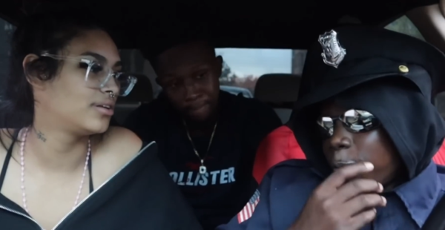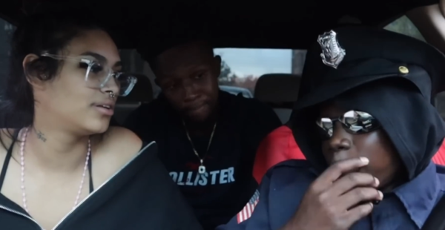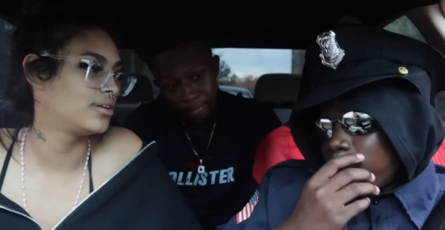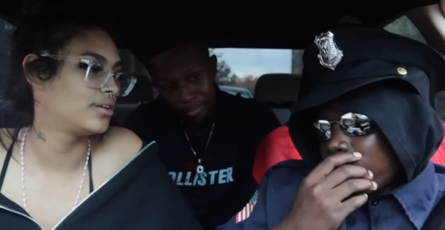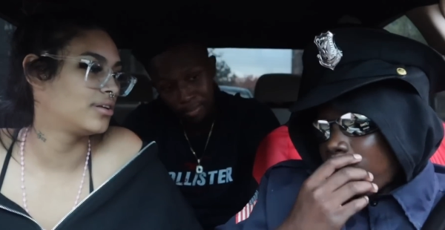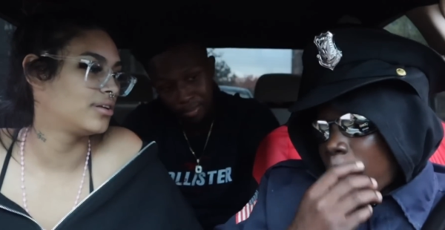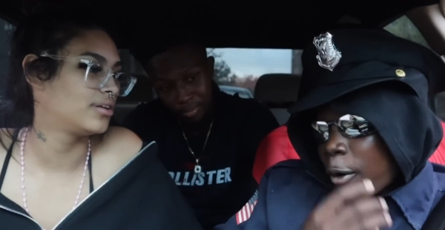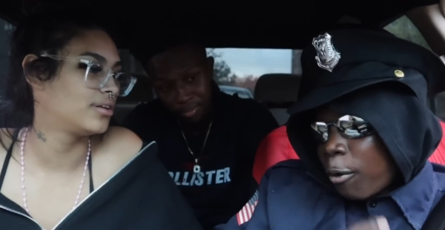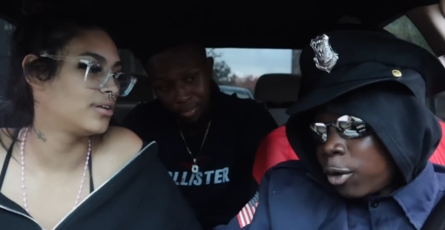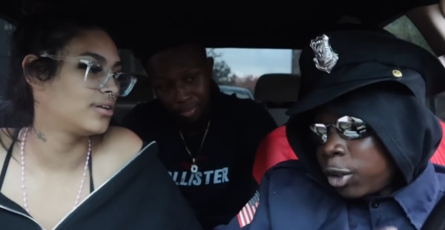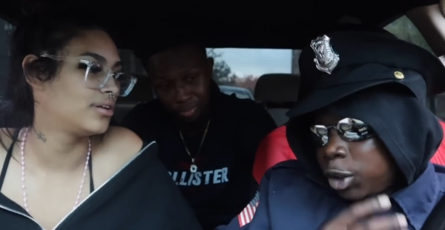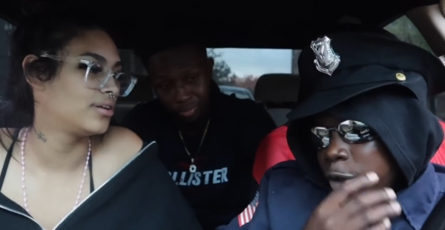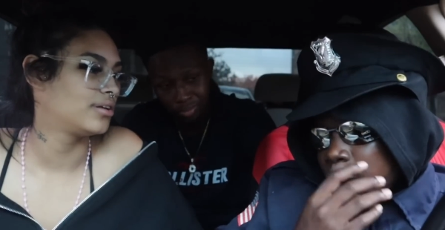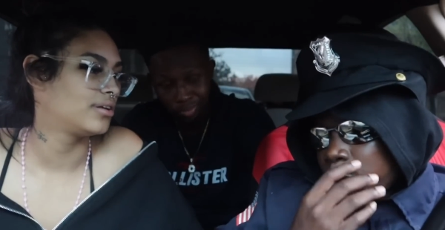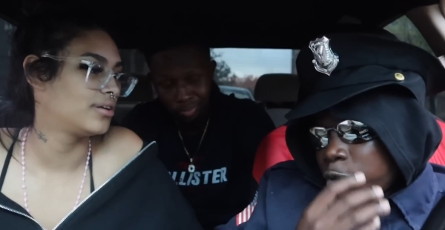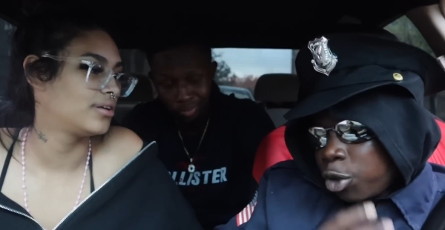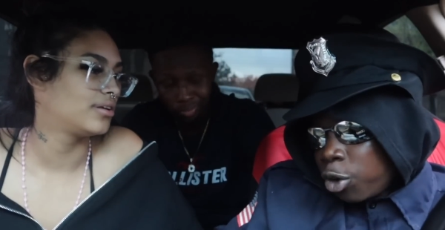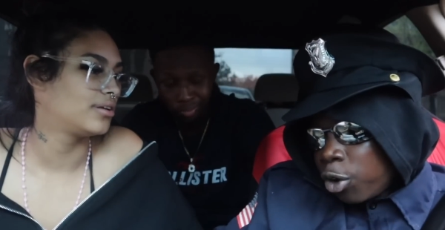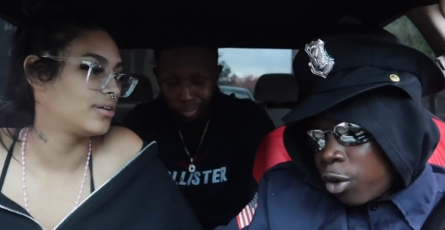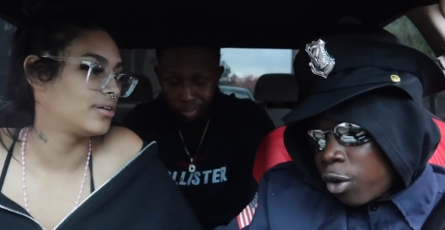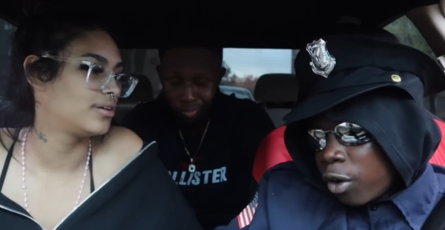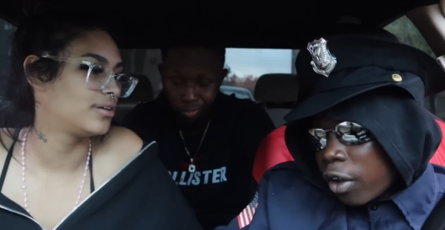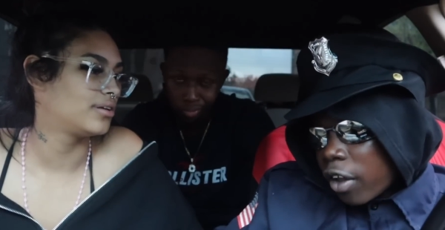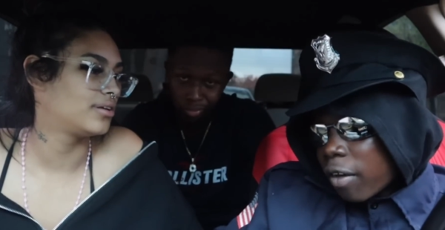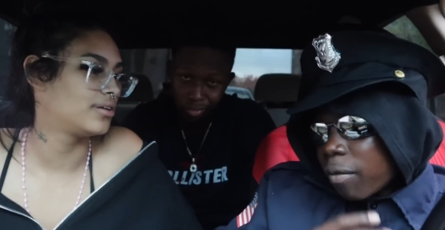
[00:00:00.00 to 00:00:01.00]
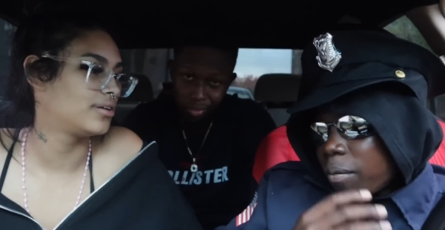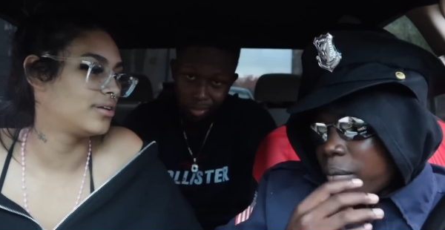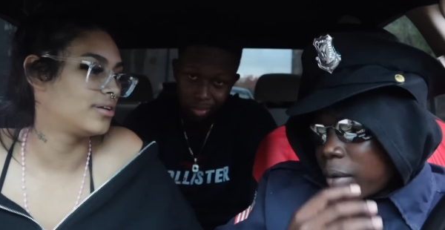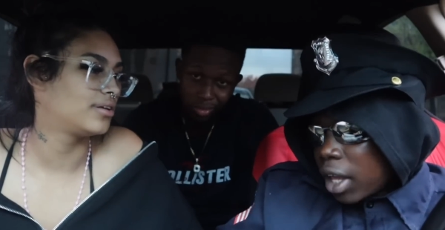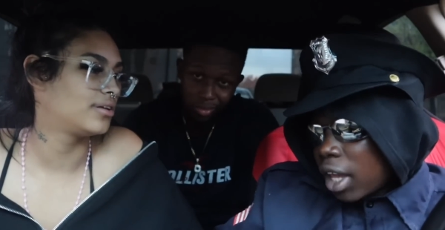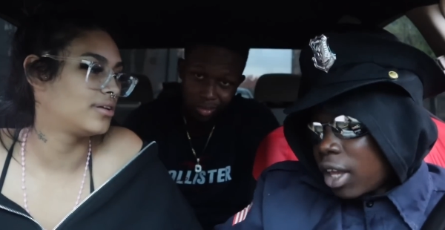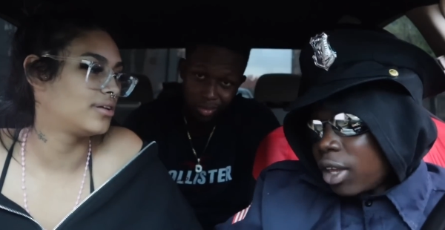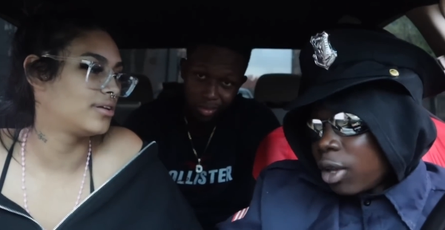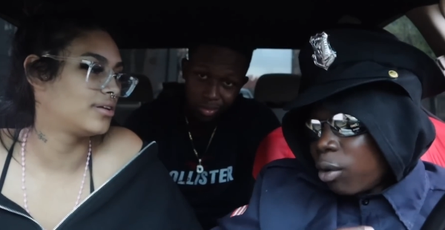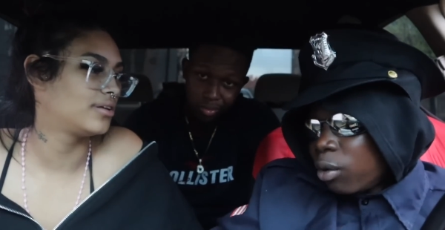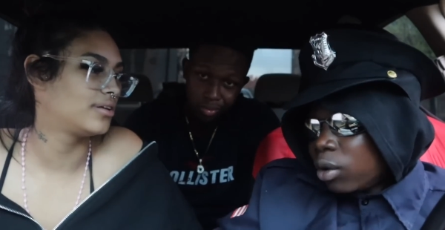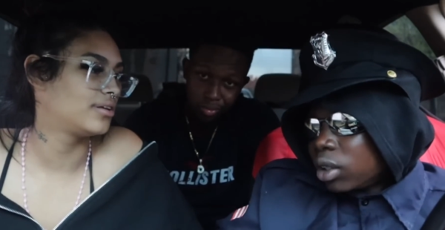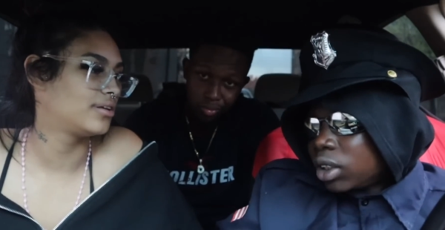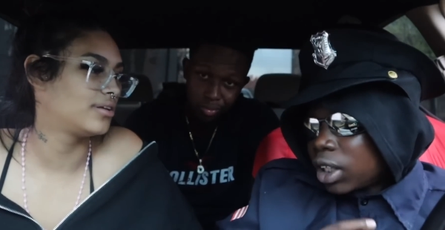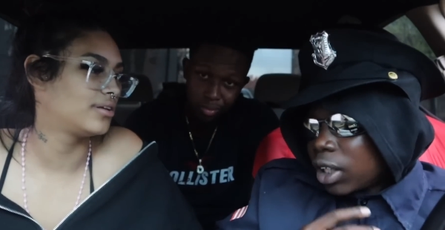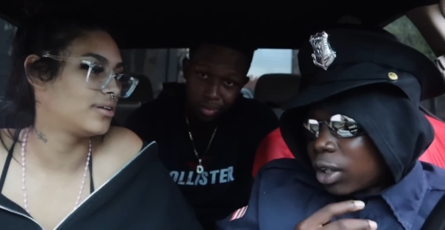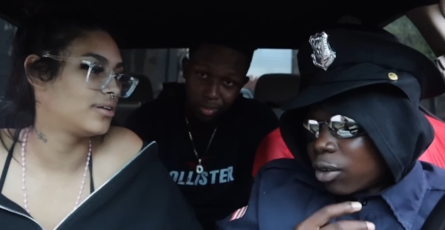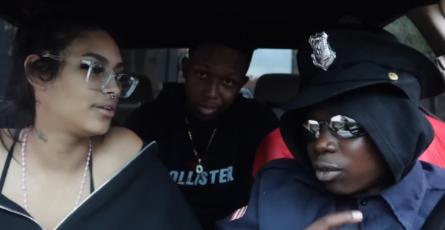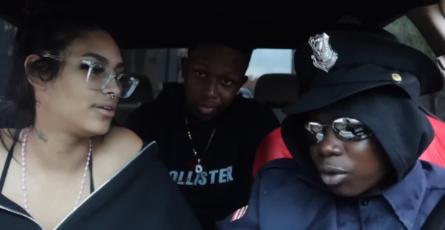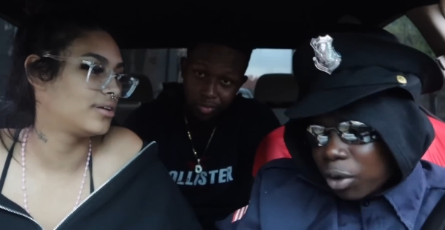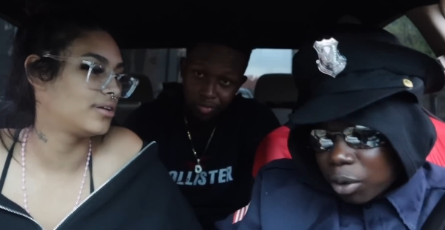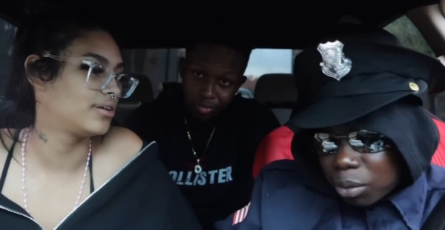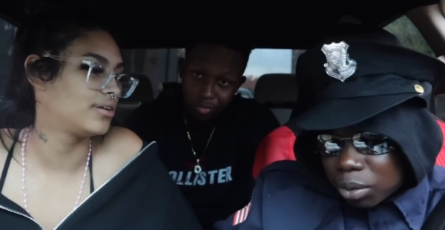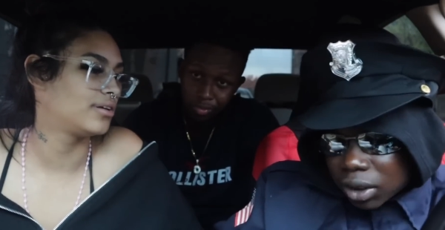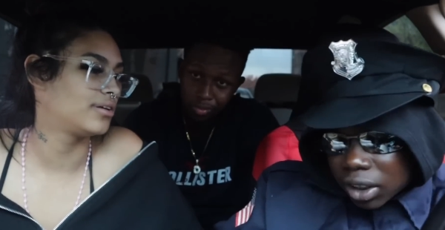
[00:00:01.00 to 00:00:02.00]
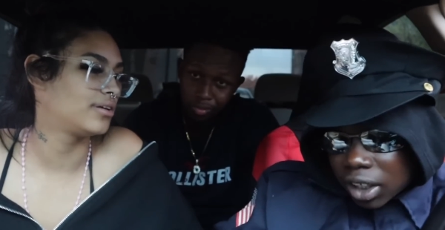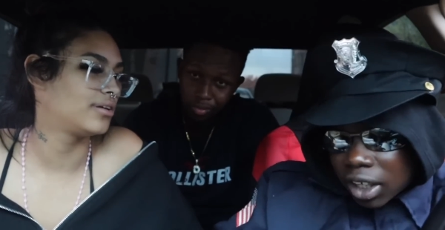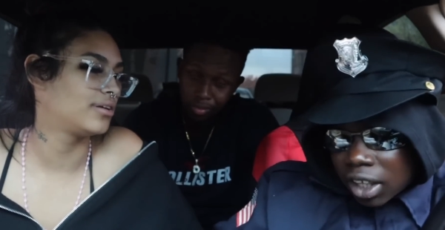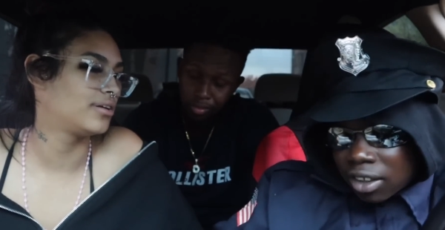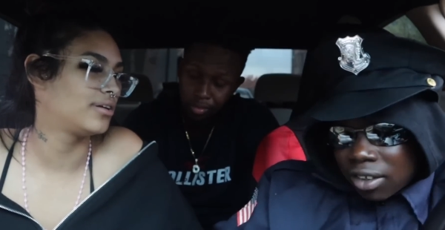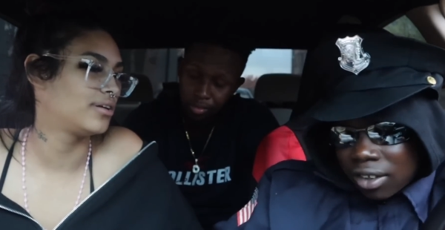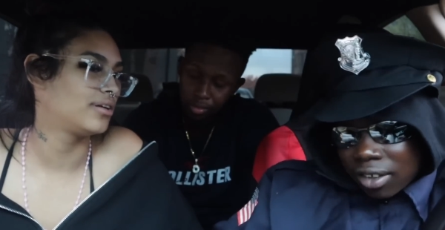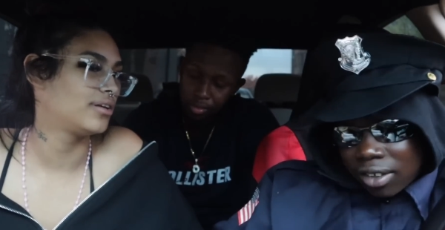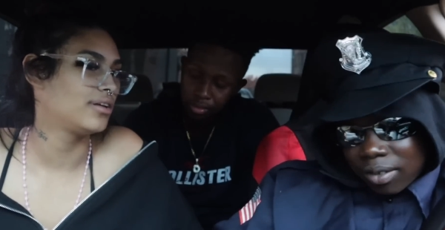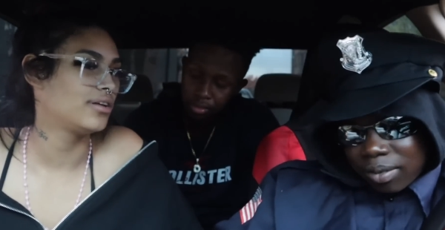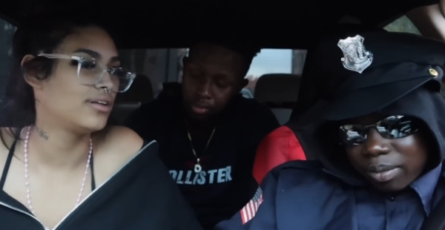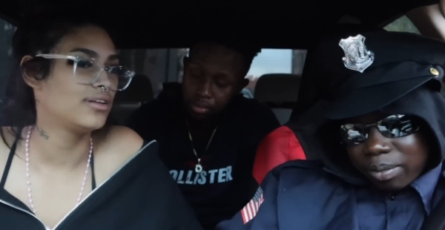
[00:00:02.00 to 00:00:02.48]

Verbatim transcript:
Speaker 1: What would you do if me and you was in a room together?